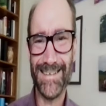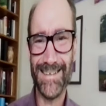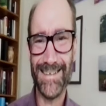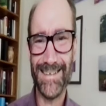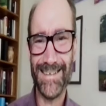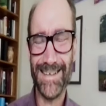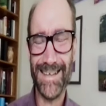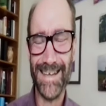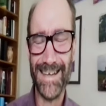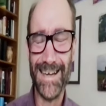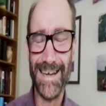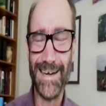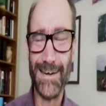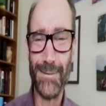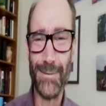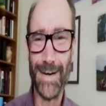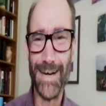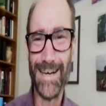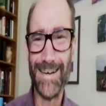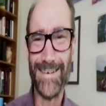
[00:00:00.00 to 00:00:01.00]
Yeah,
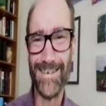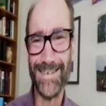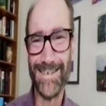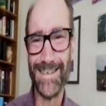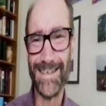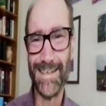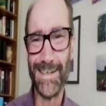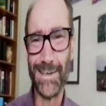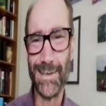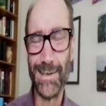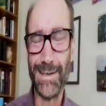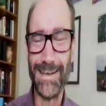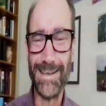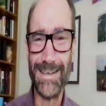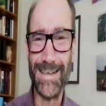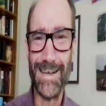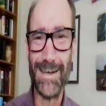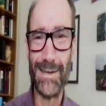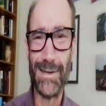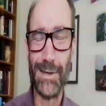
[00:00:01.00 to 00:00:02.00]
well, it is,
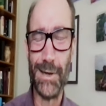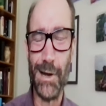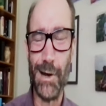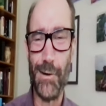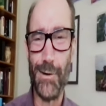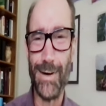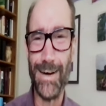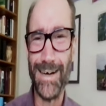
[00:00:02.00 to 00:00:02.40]
you know,